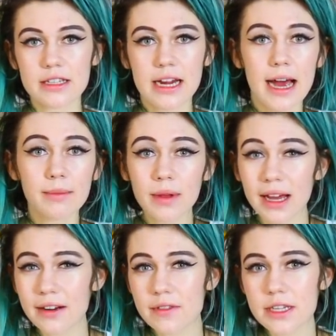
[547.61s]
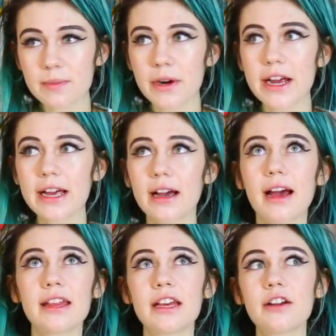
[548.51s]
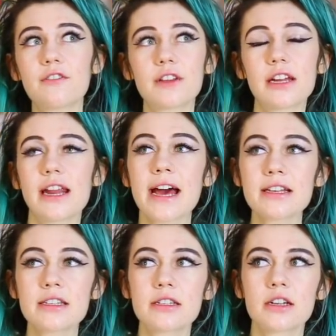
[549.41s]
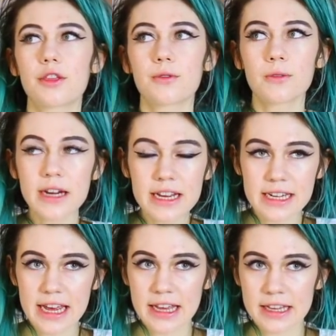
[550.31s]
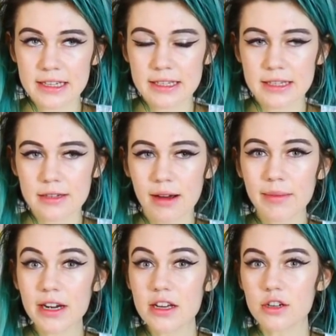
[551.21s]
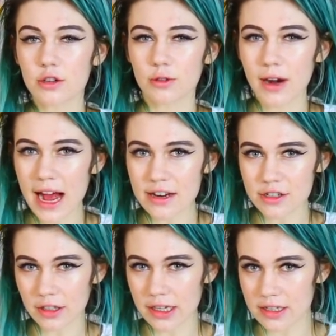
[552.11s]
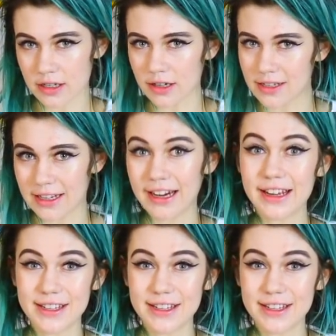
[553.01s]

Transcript: the timeline of this break, I think for the next three days, so I'm gonna gradually start to get